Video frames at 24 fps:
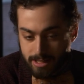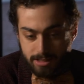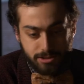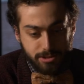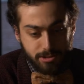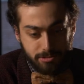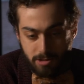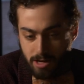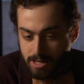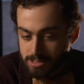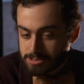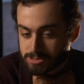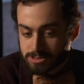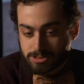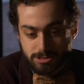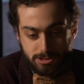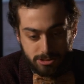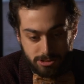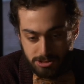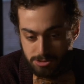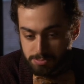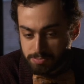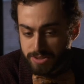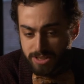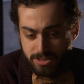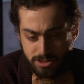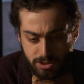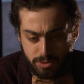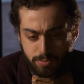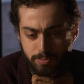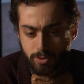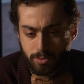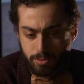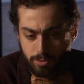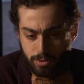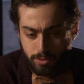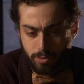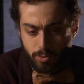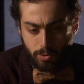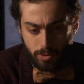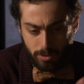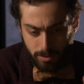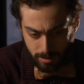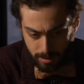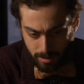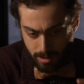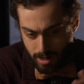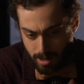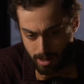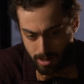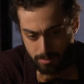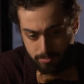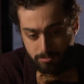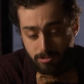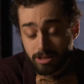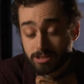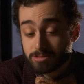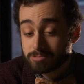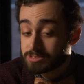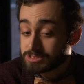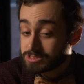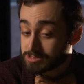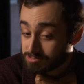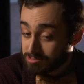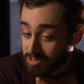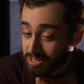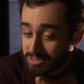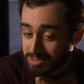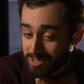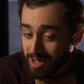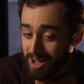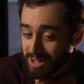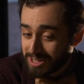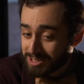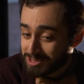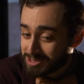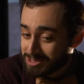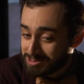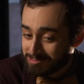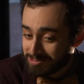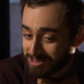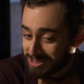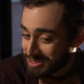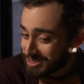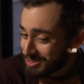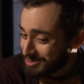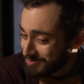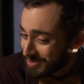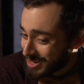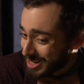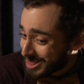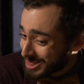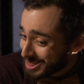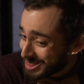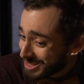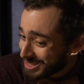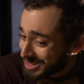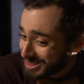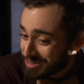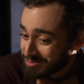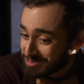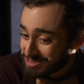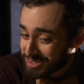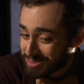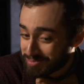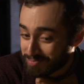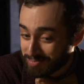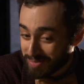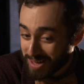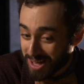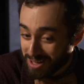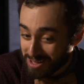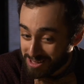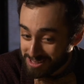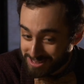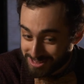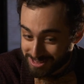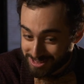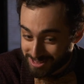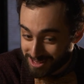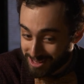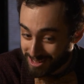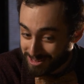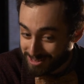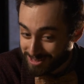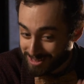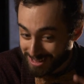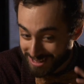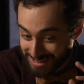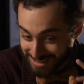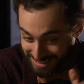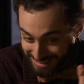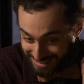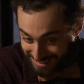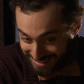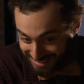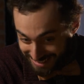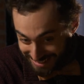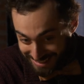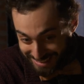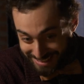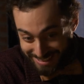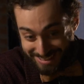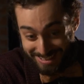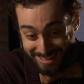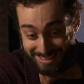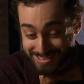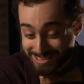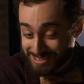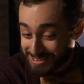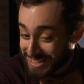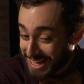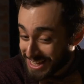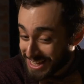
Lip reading: guess you're right. Just being smooth. Cool. Well, it was great talking with you, but I think that was the bell, so guess I'll